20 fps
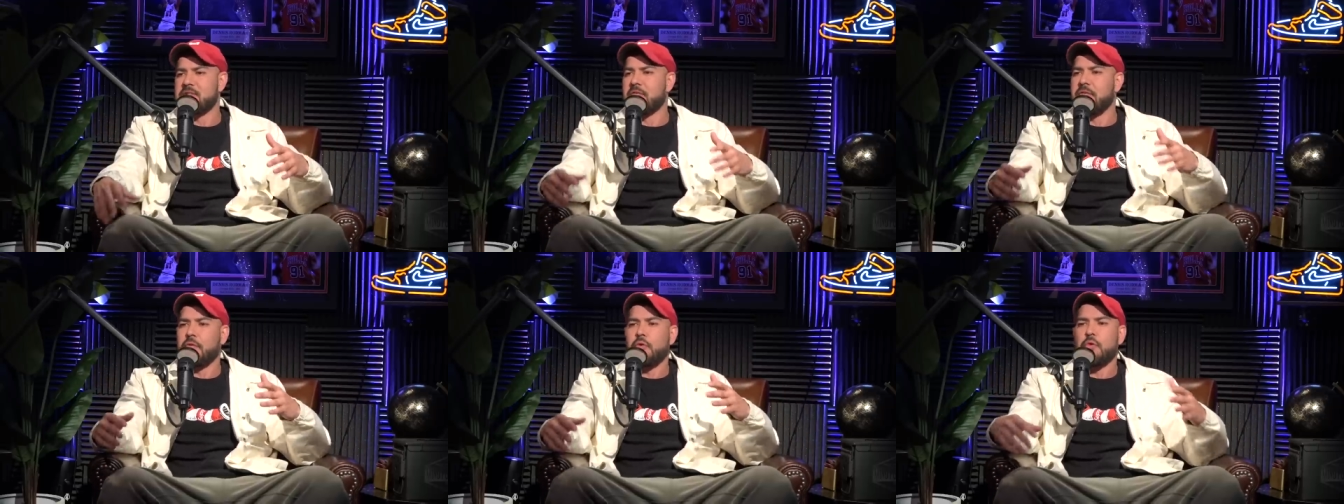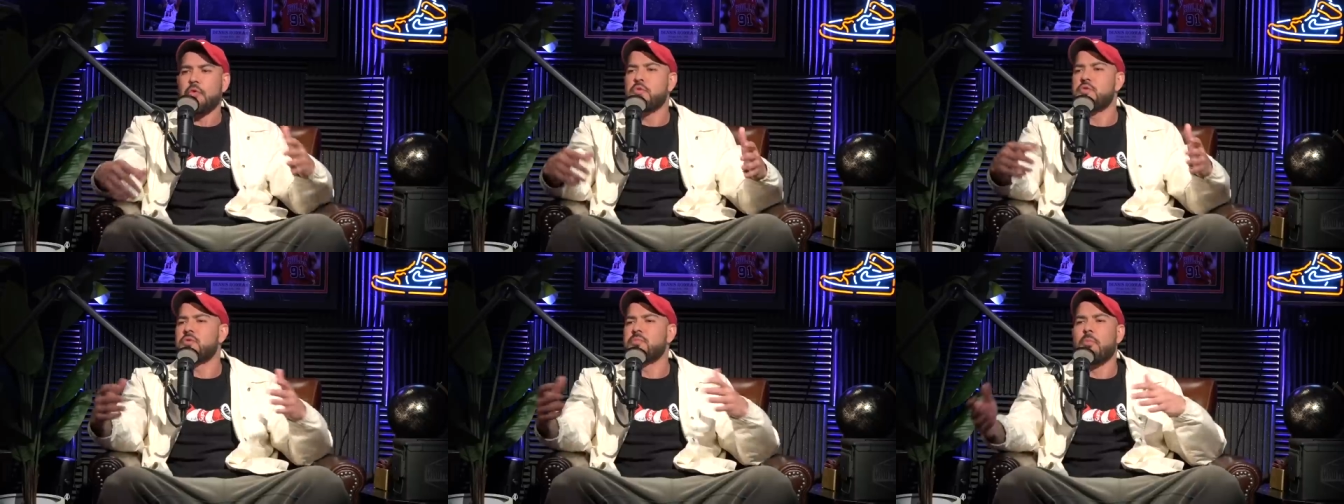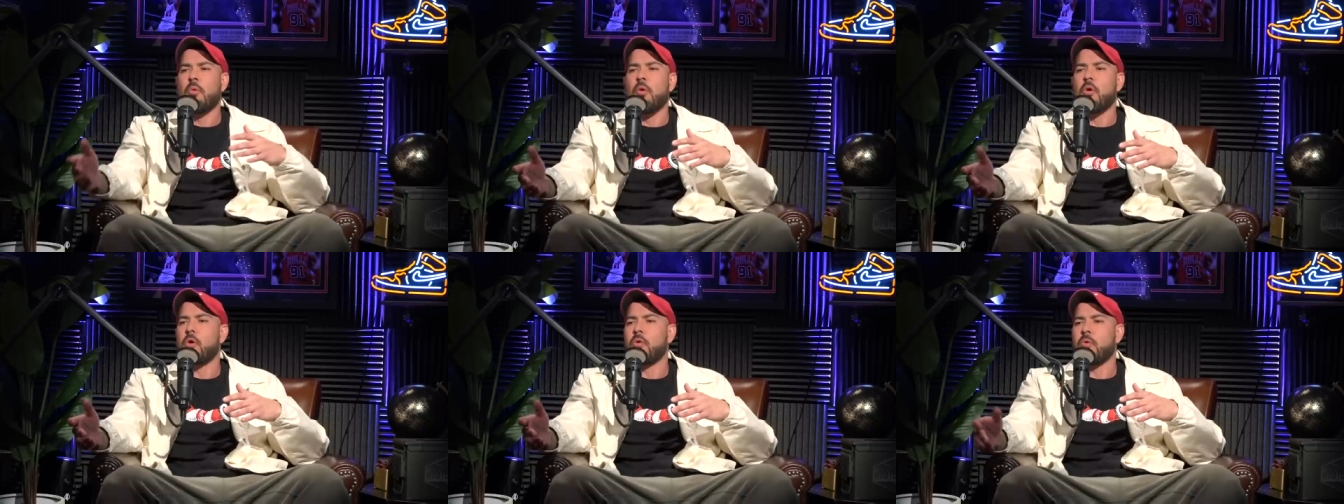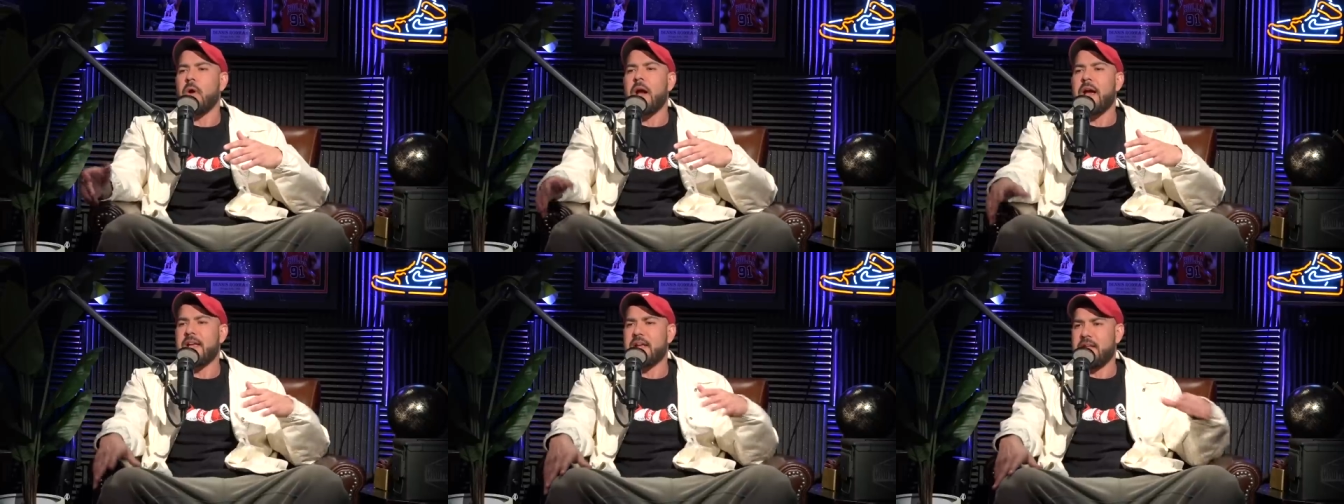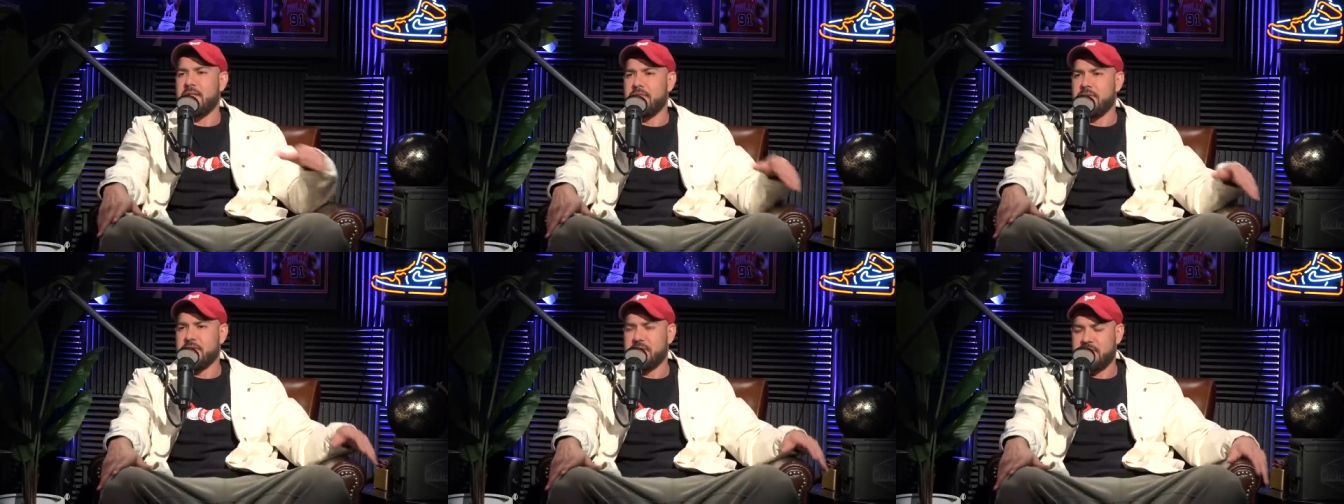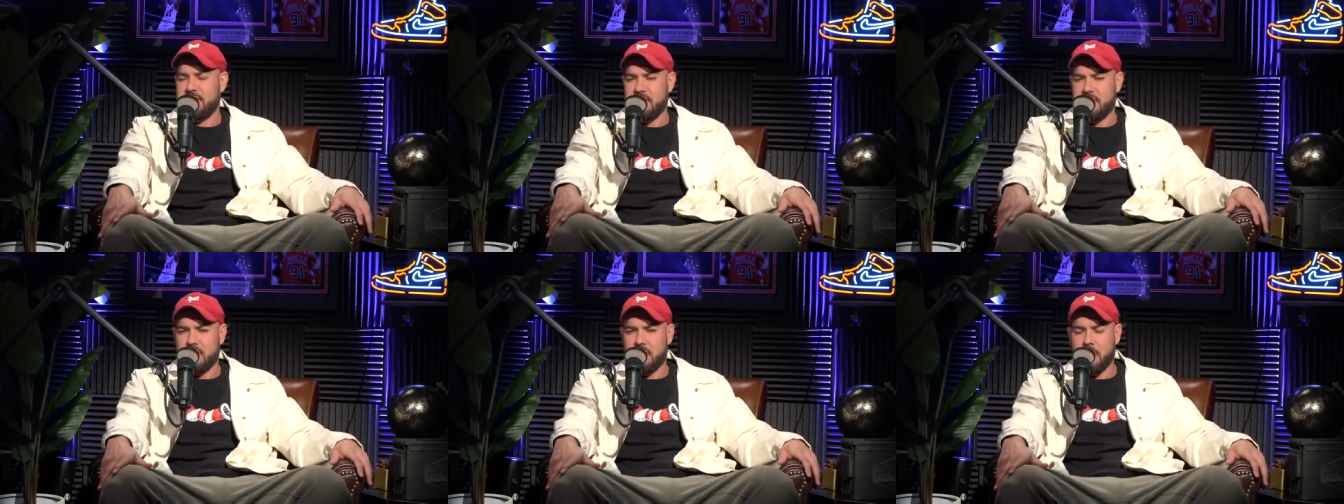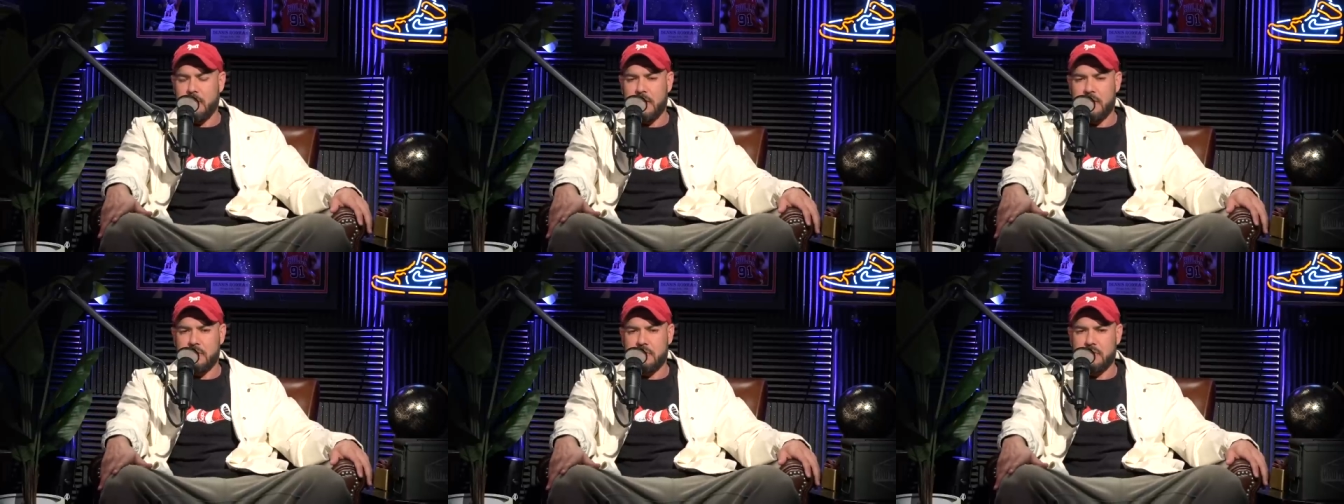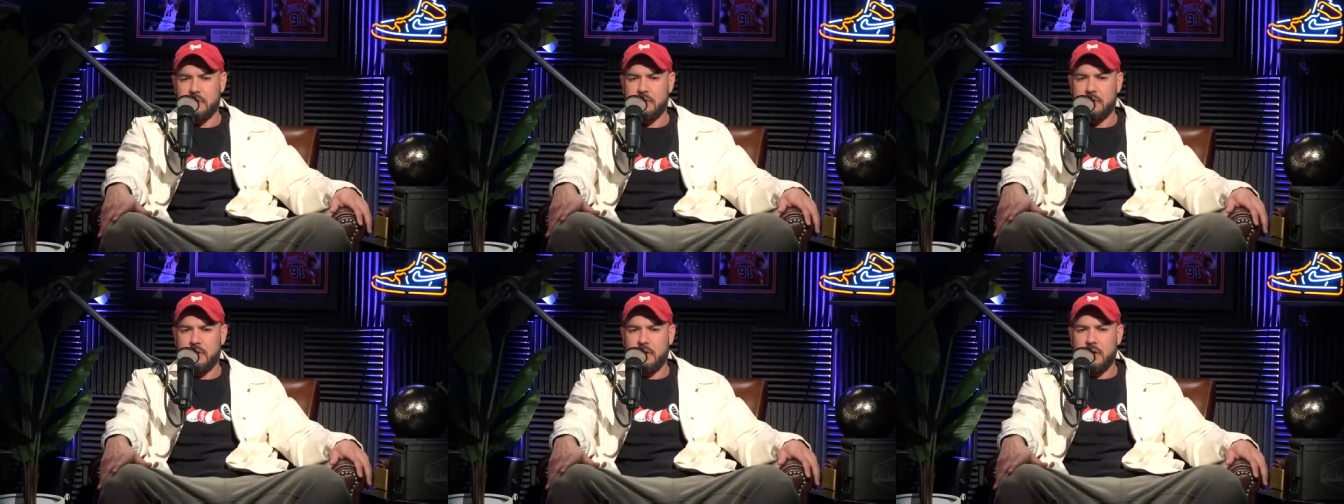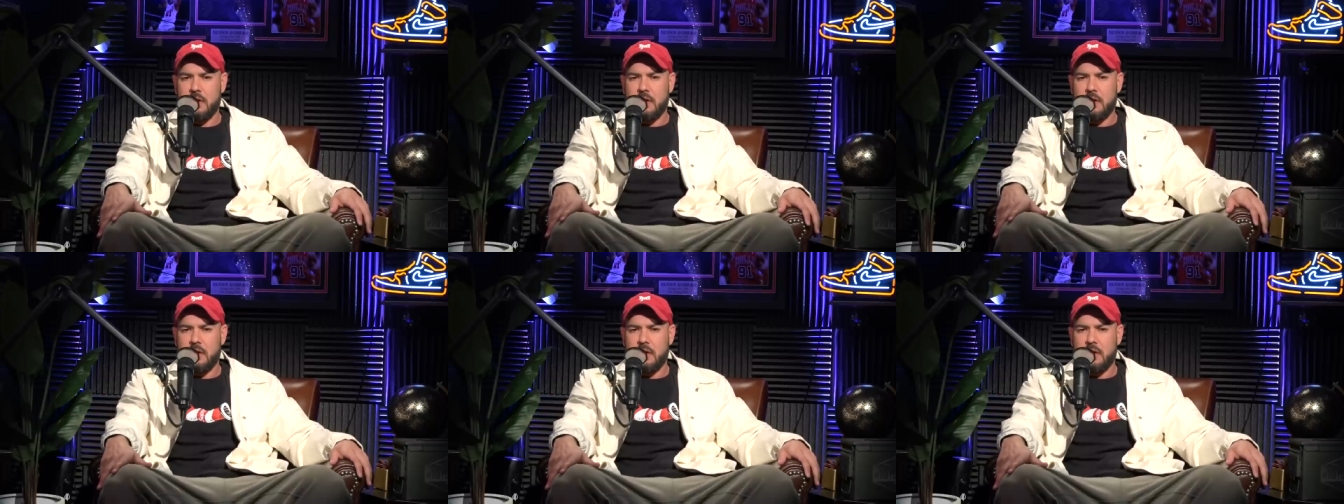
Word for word: of who's more right in this situation,